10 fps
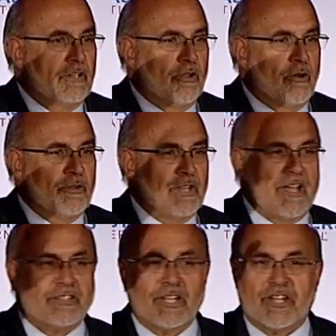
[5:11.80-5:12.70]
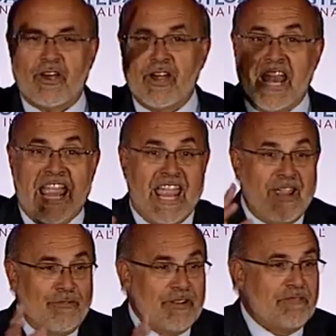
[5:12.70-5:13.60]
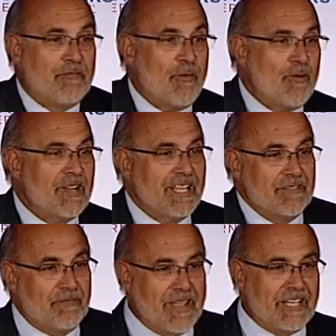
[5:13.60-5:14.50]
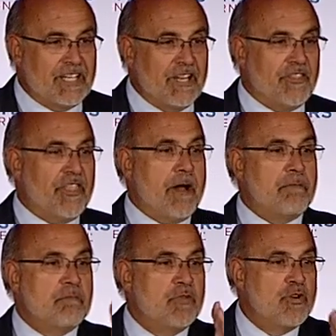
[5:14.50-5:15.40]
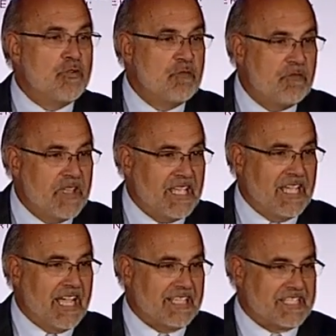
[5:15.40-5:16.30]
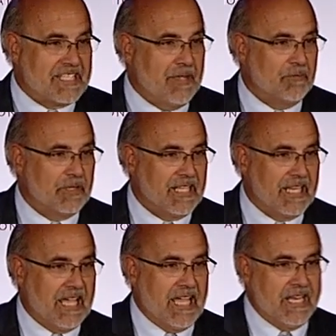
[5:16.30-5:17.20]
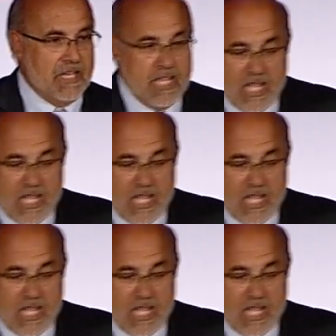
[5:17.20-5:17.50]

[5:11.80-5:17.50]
No, not the car. Henry Ford invented the moving assembly line.